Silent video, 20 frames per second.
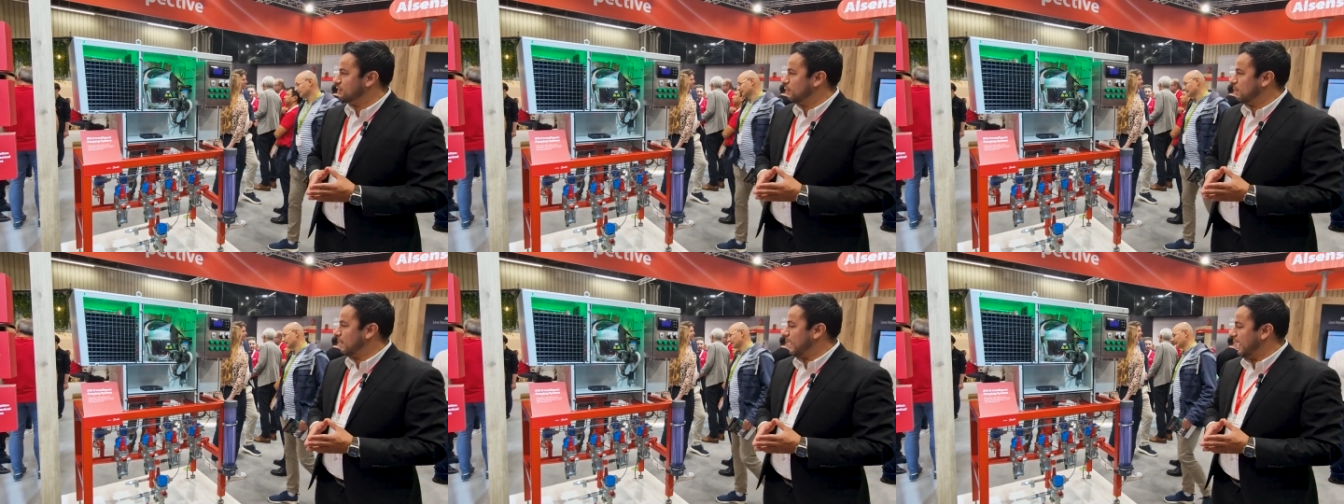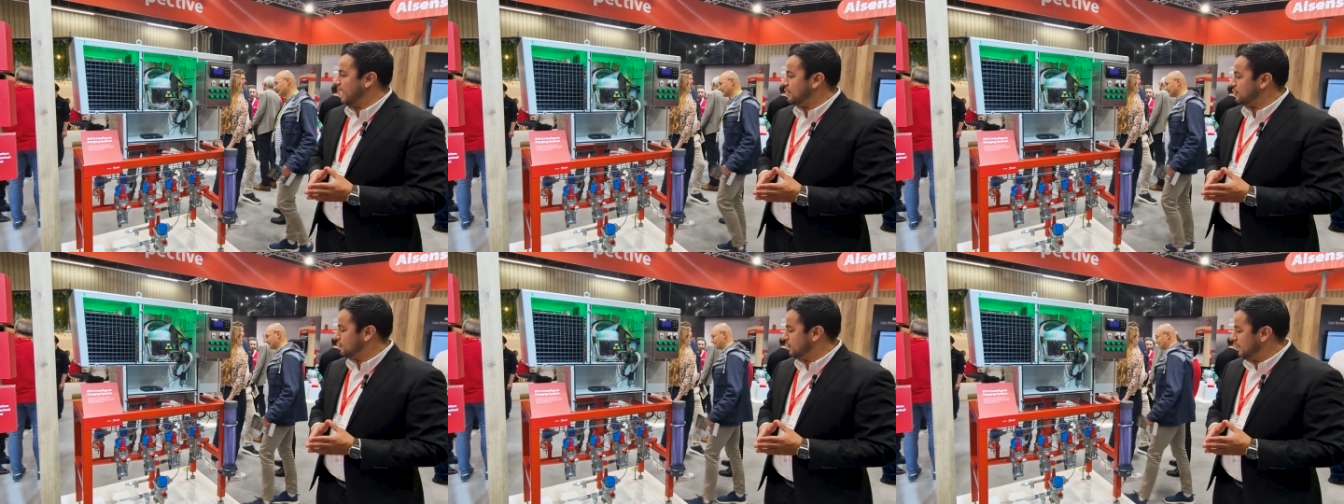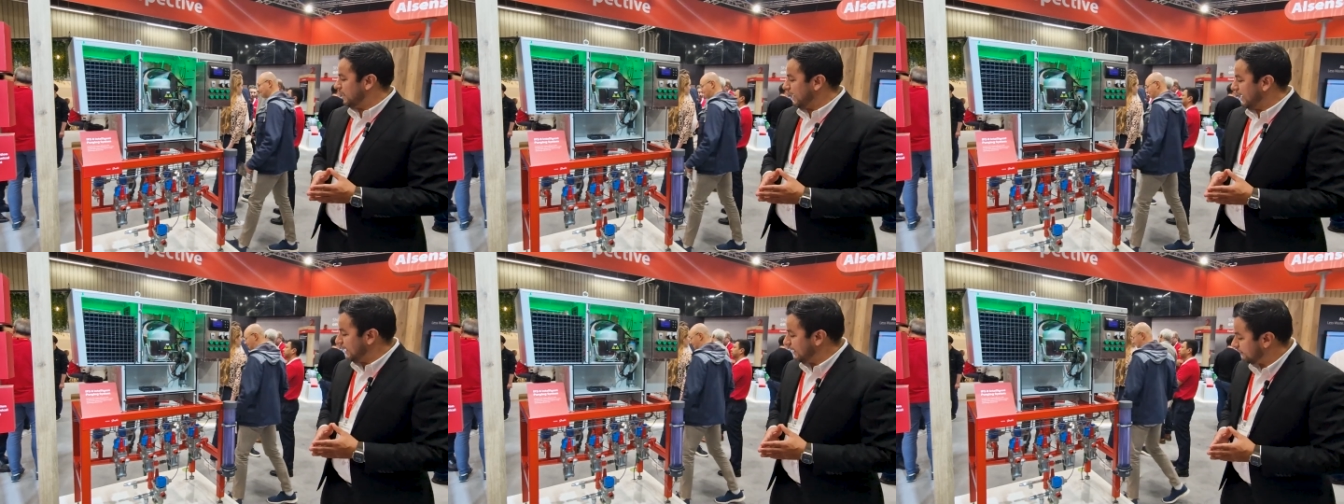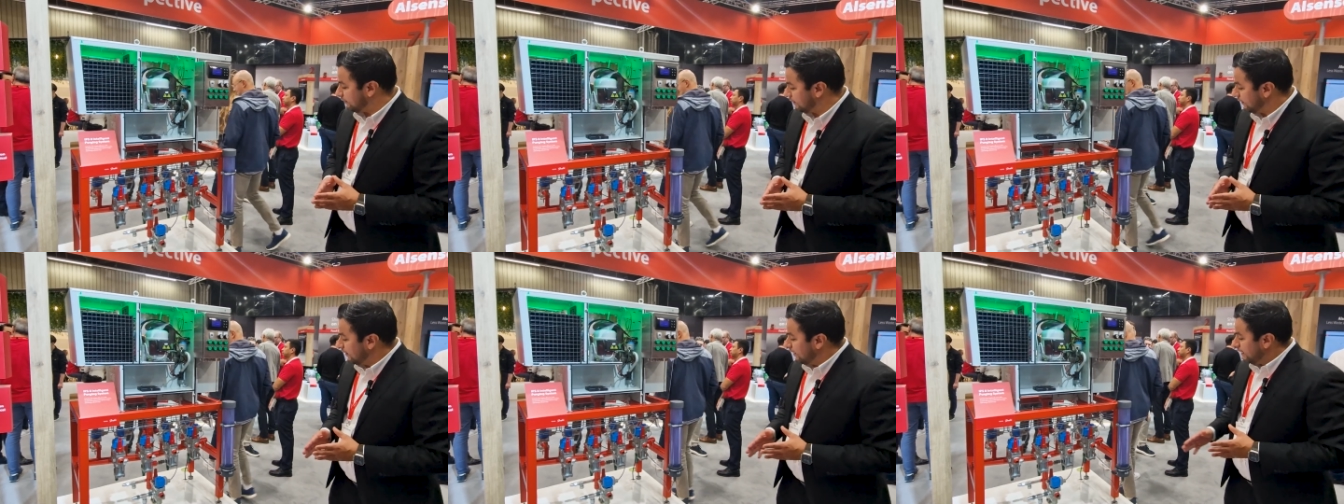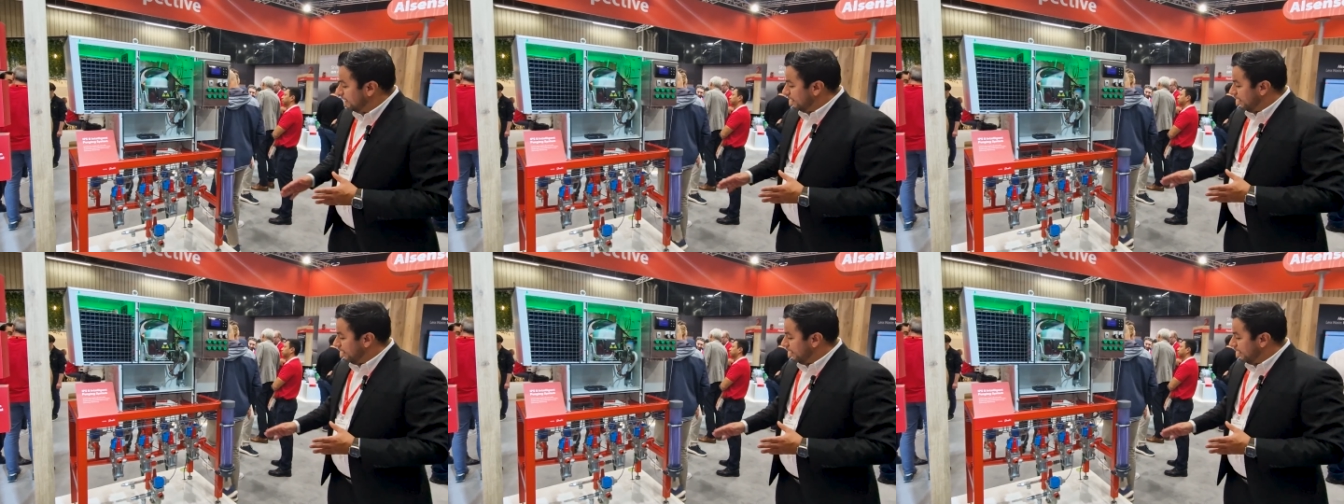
occasion is